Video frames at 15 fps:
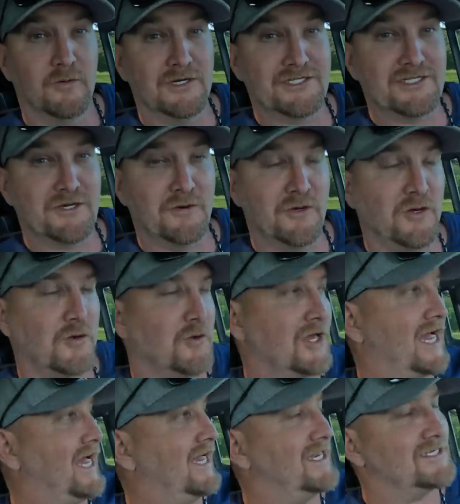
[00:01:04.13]
What's going on,
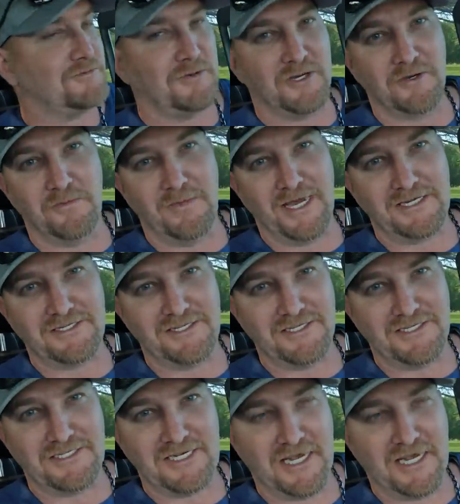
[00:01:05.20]
guys? Welcome back to the